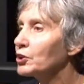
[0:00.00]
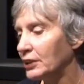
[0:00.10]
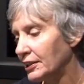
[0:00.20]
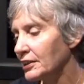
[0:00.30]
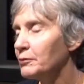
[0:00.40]

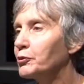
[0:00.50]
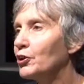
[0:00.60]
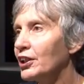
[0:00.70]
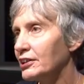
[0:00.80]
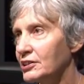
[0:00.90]
getting the
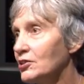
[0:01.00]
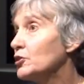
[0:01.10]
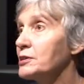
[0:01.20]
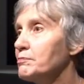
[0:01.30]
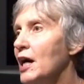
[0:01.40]
product so
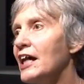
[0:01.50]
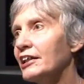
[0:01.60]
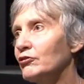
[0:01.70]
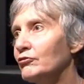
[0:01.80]
it's market